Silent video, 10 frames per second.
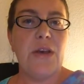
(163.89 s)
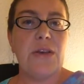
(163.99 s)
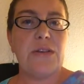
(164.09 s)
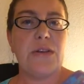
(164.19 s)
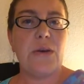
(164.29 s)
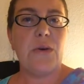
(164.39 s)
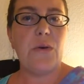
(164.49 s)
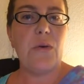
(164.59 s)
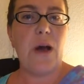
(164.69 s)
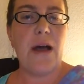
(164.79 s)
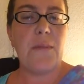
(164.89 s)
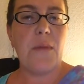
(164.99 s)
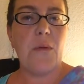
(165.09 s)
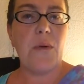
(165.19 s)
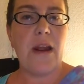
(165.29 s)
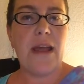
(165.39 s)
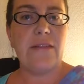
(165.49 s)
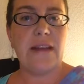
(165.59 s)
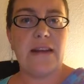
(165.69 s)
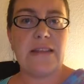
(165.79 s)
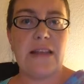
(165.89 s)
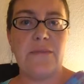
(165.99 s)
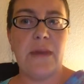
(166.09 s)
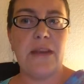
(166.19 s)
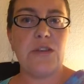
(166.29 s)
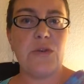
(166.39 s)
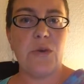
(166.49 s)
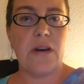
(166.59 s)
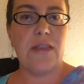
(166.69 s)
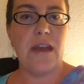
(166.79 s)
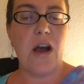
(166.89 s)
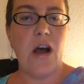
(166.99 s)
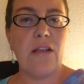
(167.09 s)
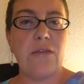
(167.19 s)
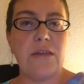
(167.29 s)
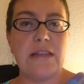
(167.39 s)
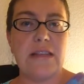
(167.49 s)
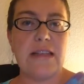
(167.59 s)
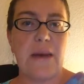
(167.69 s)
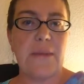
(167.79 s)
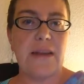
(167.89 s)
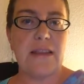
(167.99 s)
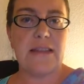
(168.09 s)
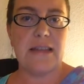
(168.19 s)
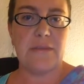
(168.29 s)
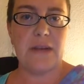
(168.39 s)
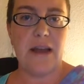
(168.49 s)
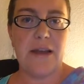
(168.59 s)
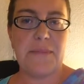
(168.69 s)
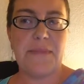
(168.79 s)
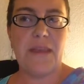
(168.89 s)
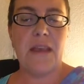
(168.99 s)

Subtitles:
So what I have done is I've made sure that all of those things happen at the same time.